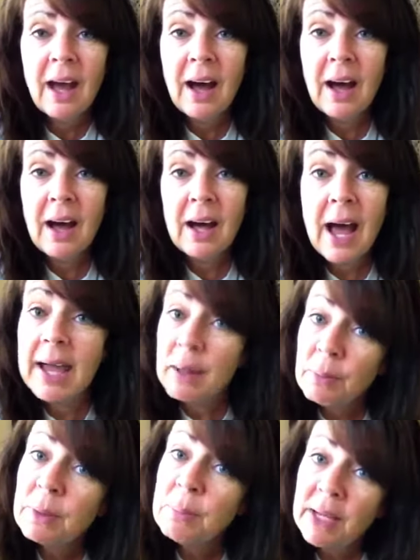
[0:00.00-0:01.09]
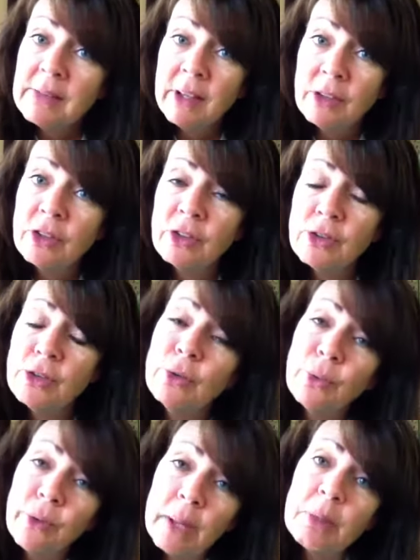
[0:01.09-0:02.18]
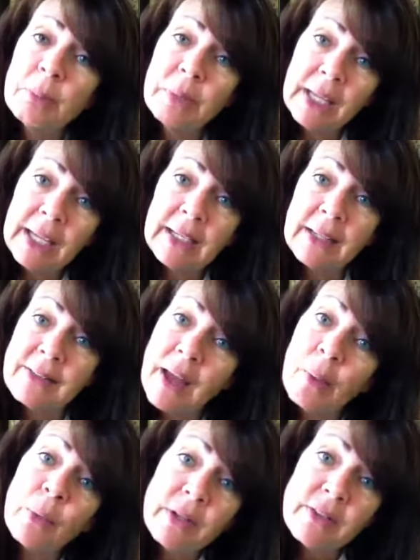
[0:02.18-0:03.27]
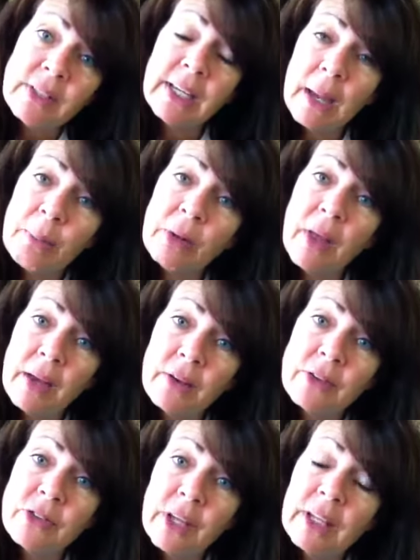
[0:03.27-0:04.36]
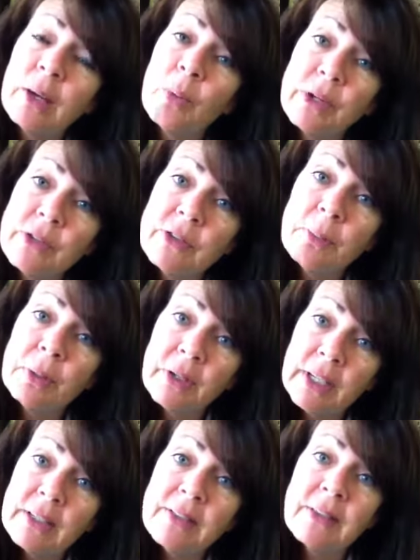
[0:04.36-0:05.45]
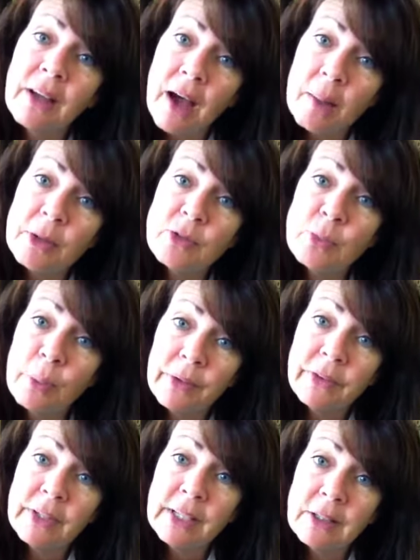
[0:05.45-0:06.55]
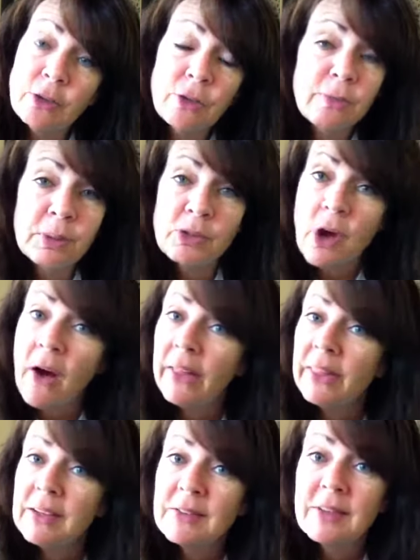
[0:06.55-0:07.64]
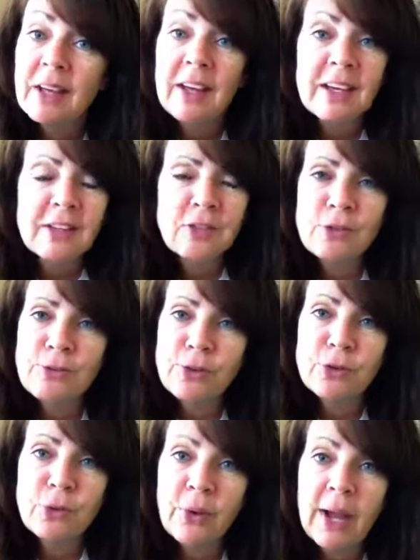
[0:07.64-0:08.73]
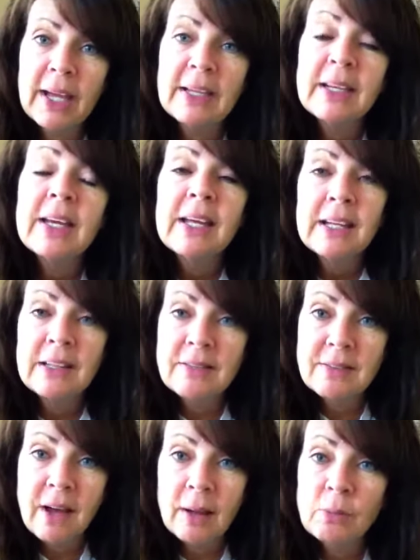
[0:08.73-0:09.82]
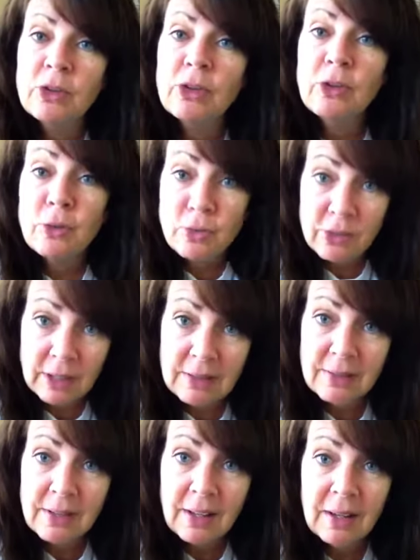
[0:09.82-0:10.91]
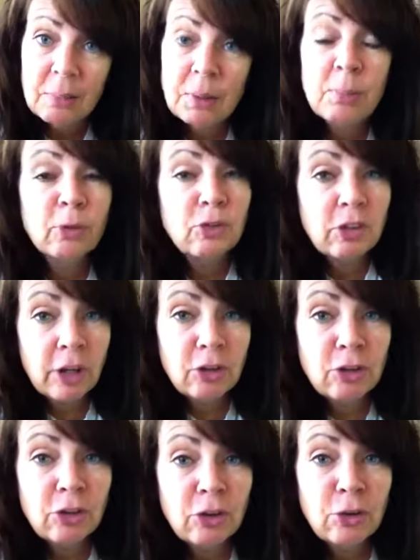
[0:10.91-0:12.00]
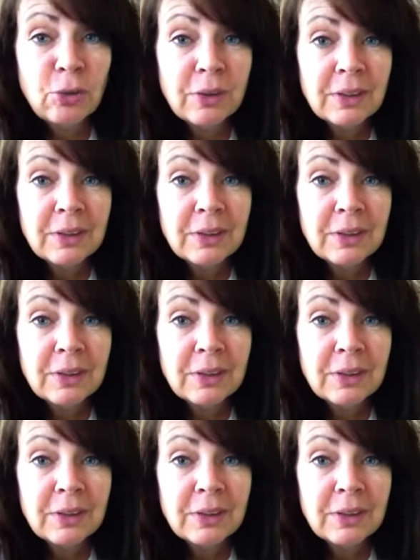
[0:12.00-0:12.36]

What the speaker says: I am going to pay attention to grammar mechanics. I want to see capital letters, and I want to see periods and commas where they're needed. You've been taught this since first grade. It's time to use it. People judge you